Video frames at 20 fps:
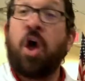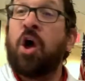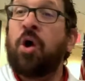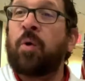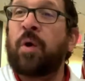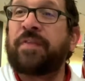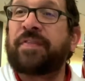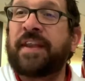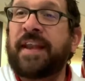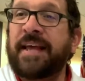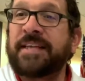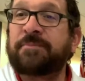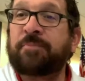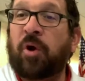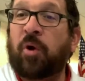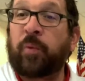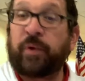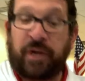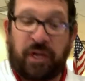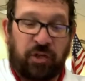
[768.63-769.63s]
right, the next part
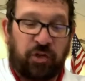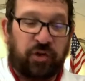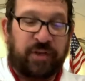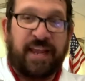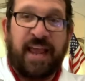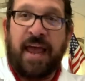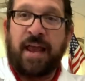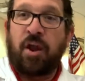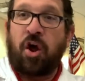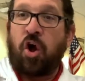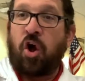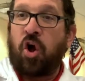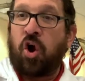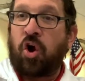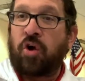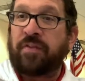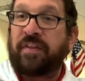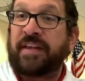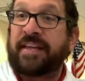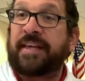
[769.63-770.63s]
we're going to look at are
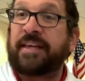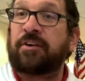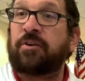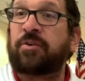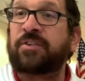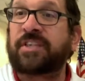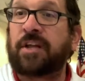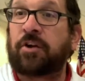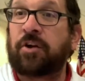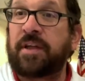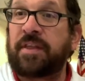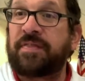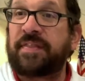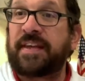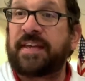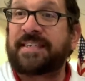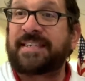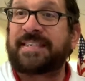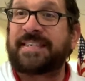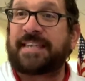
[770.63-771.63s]
the gills underneath the
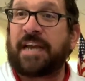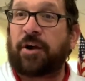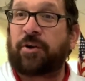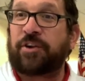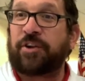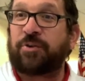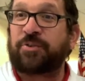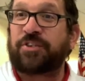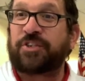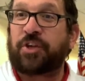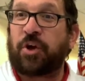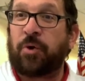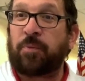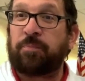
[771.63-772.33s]
stereoscope.